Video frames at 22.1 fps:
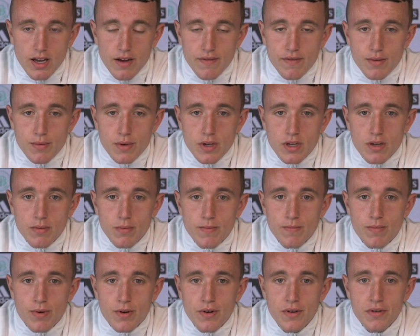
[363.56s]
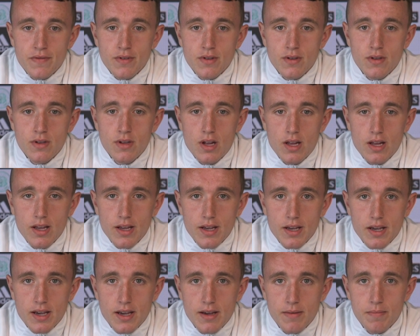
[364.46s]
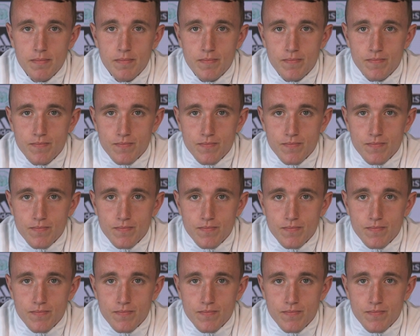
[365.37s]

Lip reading: of every week I'm improving. Kind